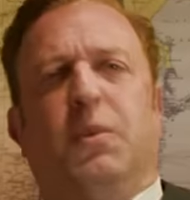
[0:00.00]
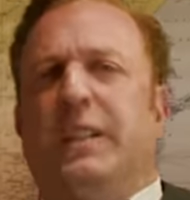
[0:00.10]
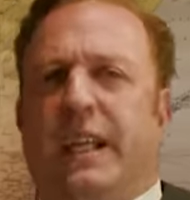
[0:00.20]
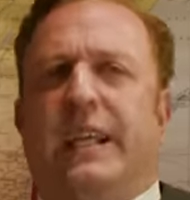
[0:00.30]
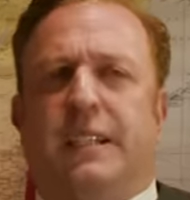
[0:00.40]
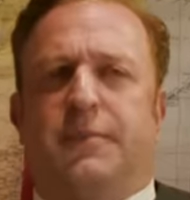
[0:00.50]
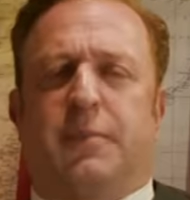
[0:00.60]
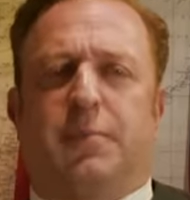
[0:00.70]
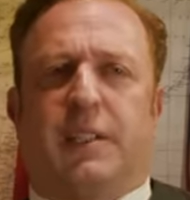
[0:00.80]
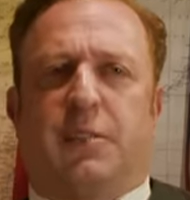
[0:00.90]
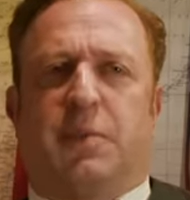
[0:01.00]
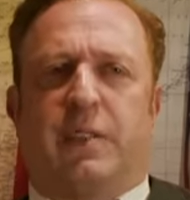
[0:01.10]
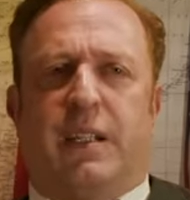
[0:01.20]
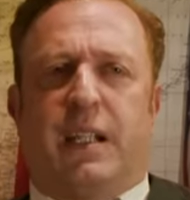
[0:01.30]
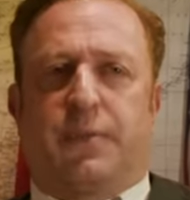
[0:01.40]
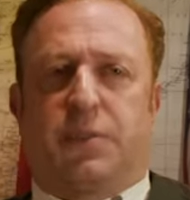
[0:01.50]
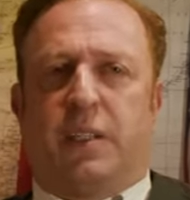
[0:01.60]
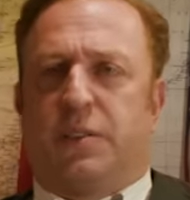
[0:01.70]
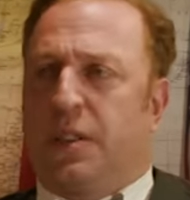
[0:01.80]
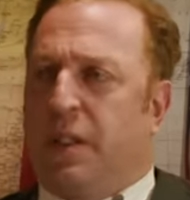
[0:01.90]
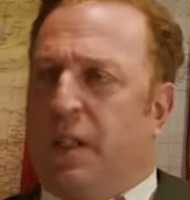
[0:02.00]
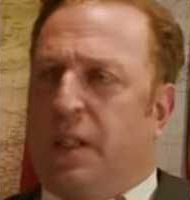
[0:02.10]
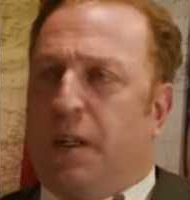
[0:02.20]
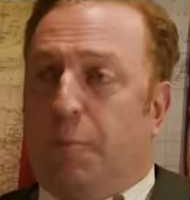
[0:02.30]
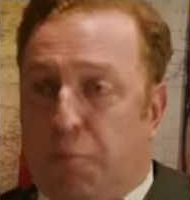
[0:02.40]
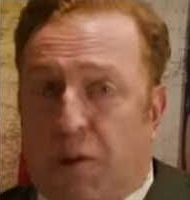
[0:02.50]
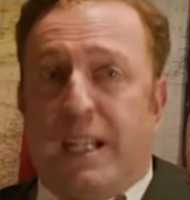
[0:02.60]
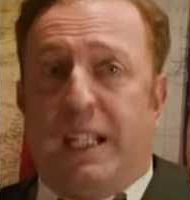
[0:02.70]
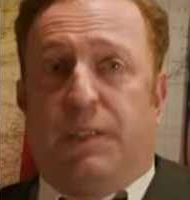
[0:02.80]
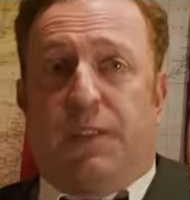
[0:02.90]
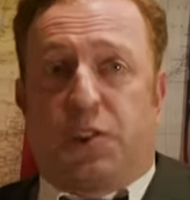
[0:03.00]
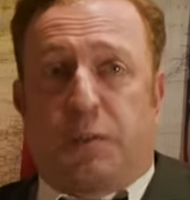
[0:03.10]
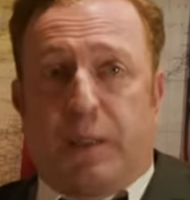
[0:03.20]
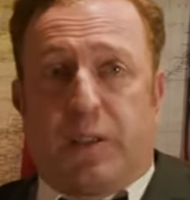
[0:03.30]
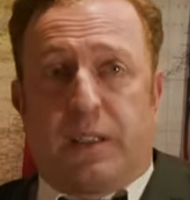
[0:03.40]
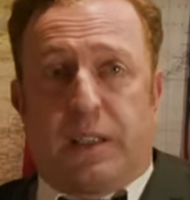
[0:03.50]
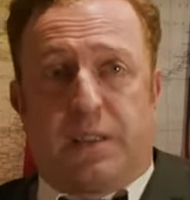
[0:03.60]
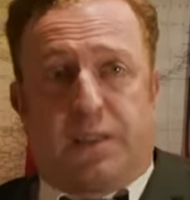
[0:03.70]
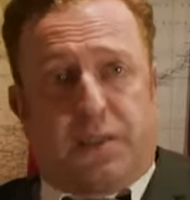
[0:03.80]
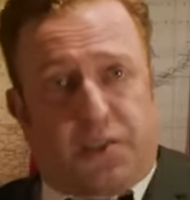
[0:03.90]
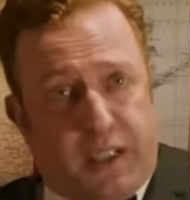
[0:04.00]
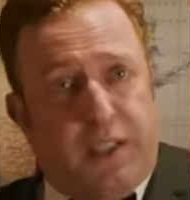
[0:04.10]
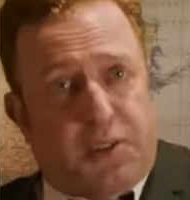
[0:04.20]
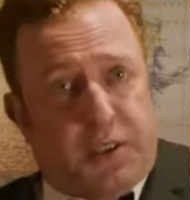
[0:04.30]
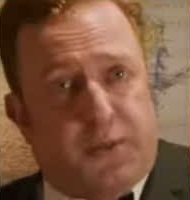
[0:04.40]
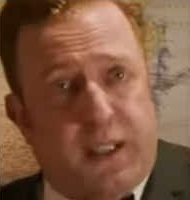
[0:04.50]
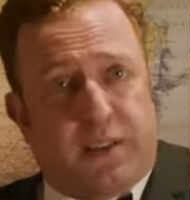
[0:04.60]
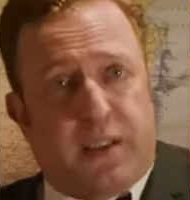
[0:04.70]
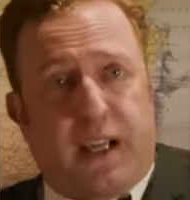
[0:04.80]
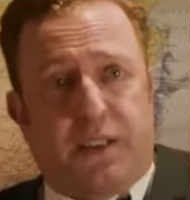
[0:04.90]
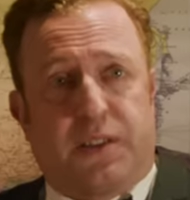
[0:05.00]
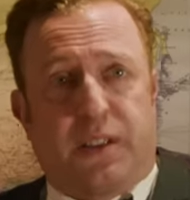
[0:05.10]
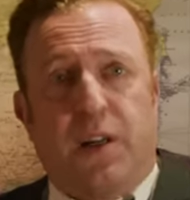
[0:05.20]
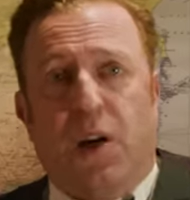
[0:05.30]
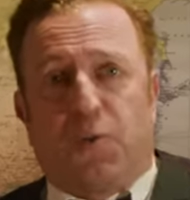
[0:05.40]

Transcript: What a hit for British morale after such a brave and spirited siege defense last year.